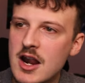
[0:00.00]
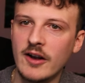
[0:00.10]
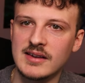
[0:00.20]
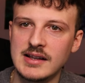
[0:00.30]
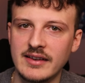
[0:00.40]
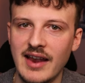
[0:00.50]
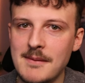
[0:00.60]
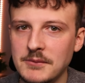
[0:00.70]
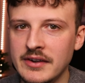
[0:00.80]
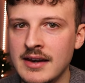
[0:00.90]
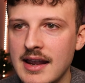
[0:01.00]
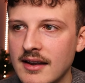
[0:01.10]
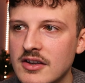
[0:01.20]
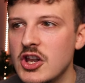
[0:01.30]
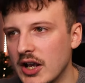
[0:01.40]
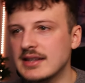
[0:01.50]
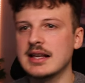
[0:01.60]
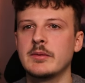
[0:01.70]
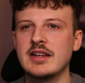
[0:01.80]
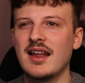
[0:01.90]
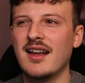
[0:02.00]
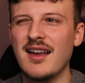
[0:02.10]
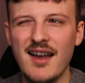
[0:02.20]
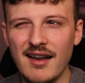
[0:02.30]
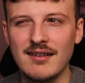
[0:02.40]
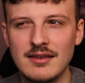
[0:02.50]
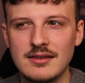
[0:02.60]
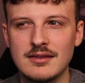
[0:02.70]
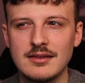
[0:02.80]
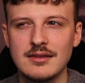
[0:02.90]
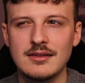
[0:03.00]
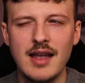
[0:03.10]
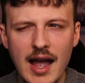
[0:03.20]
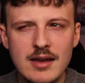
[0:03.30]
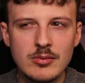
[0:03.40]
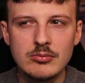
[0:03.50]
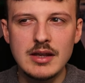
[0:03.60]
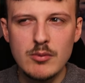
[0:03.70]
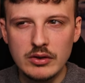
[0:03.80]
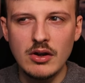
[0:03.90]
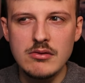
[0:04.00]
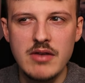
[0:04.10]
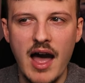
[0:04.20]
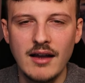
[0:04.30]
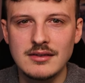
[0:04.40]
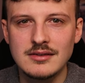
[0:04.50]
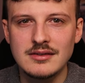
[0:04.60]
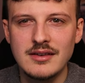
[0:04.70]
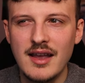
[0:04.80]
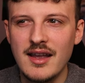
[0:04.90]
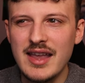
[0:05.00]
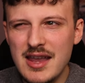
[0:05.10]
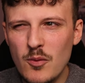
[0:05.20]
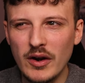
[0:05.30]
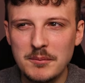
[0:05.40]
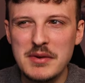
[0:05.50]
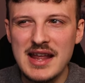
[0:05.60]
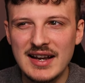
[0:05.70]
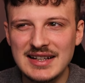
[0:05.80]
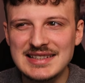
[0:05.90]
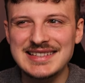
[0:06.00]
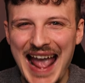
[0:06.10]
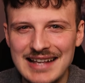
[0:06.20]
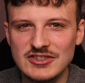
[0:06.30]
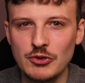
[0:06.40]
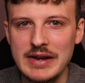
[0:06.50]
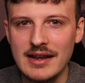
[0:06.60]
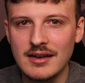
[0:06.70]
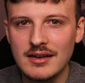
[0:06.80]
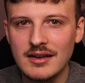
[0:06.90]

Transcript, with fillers: looks like the type, doesn't he? You look at someone, you're like, yeah, yeah, he, he would do that. He would be an accessory